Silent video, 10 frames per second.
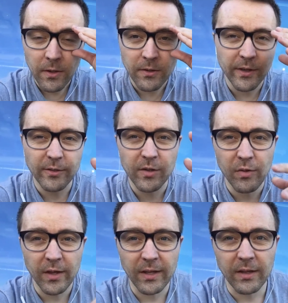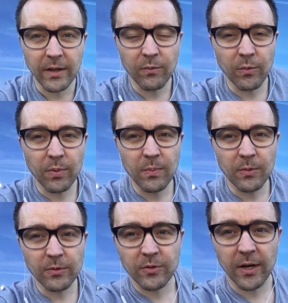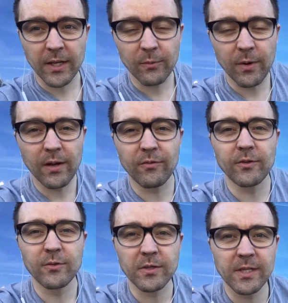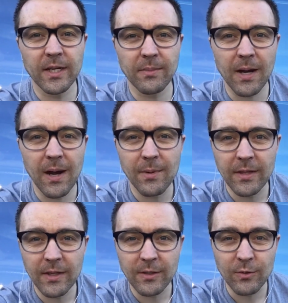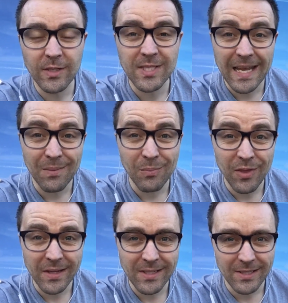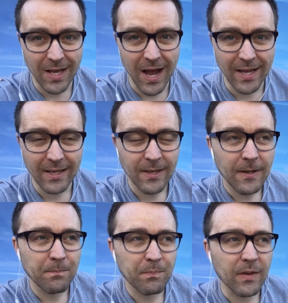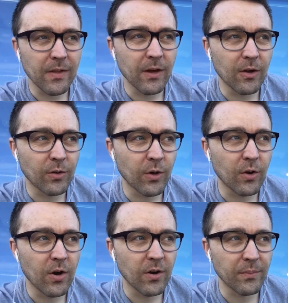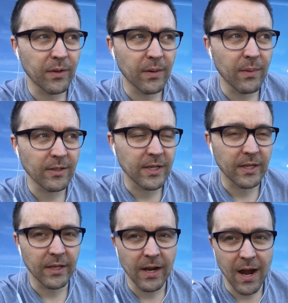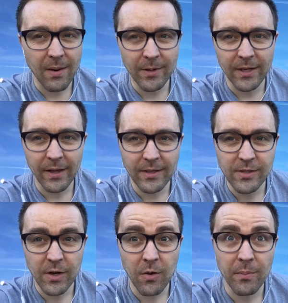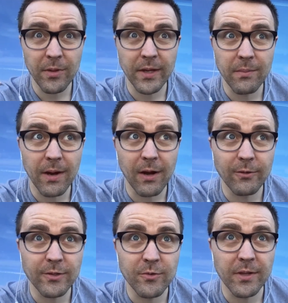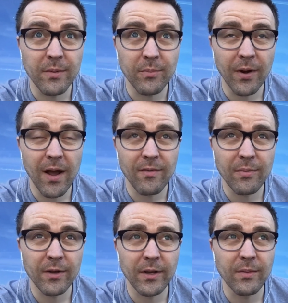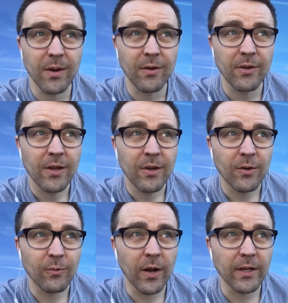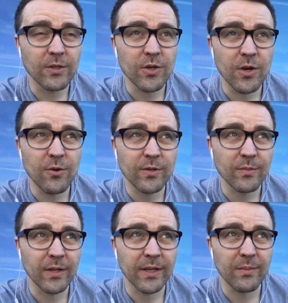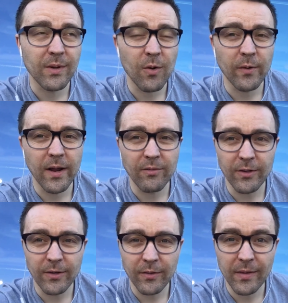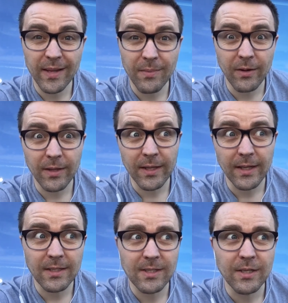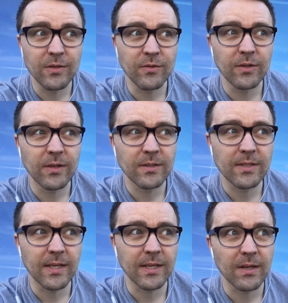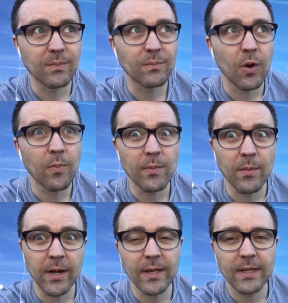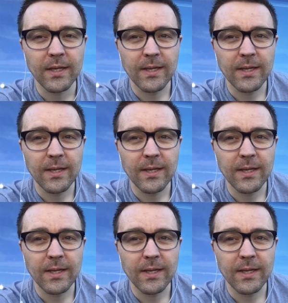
but here's the thing like when people try to get ready for doing stand-up comedy they do the same things a lot they'll go oh i'm thinking about taking a comedy class oh i'm thinking about doing improv i'm thinking about writing jokes i'm thinking about whatever i'm thinking about getting on stage for a stand-up open mic